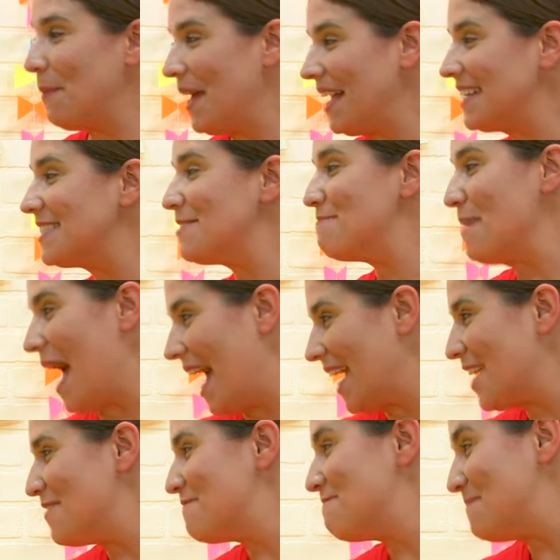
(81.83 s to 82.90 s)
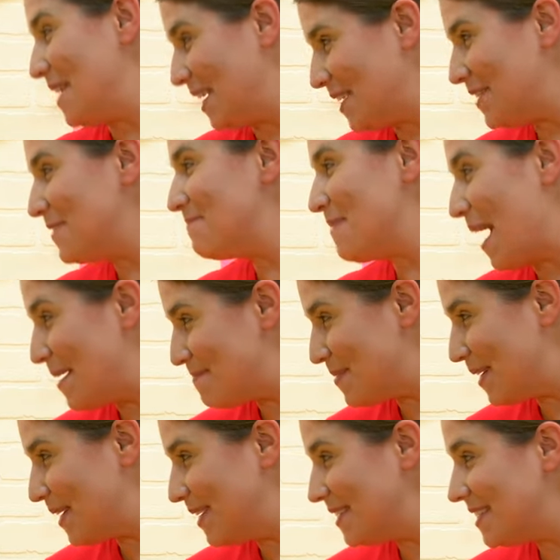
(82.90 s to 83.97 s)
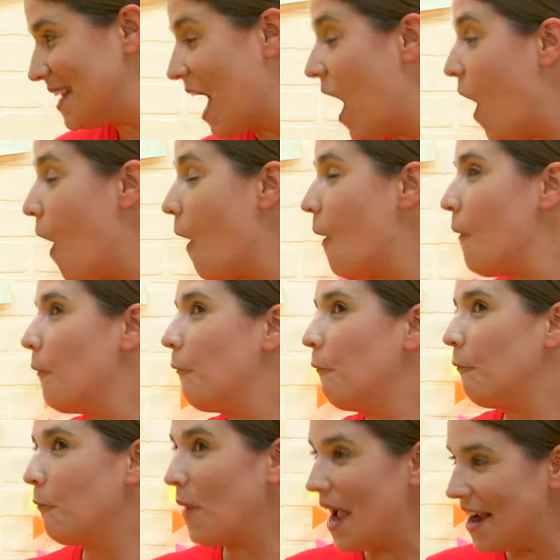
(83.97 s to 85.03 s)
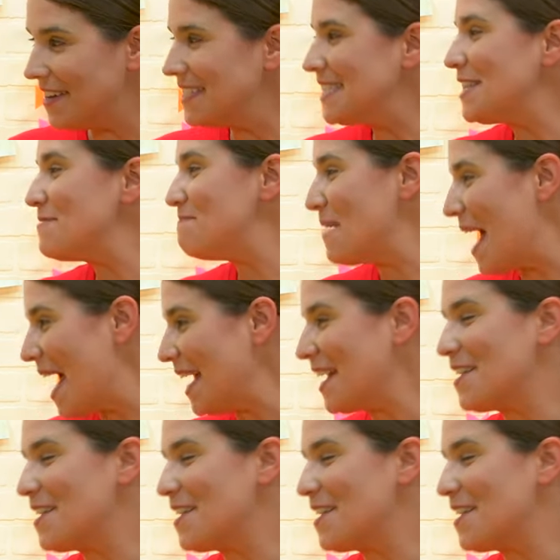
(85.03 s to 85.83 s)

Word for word: picked a pack of pickled peppers, where's the pack